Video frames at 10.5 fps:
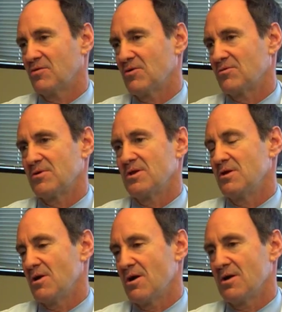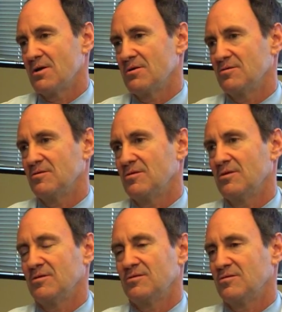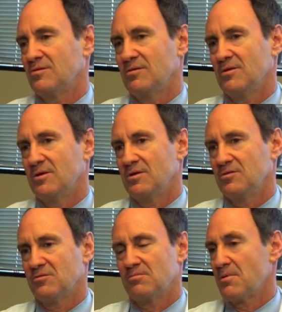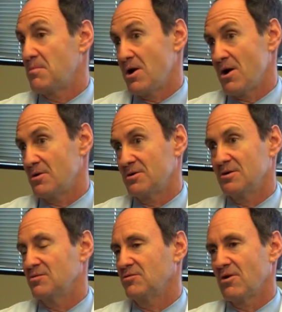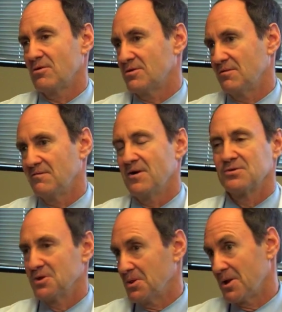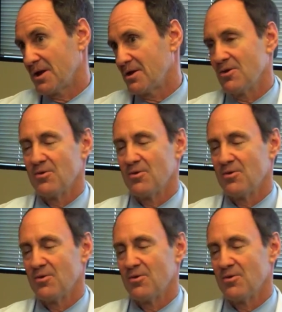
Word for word: Surgery here is, is, is prepared to start to function like a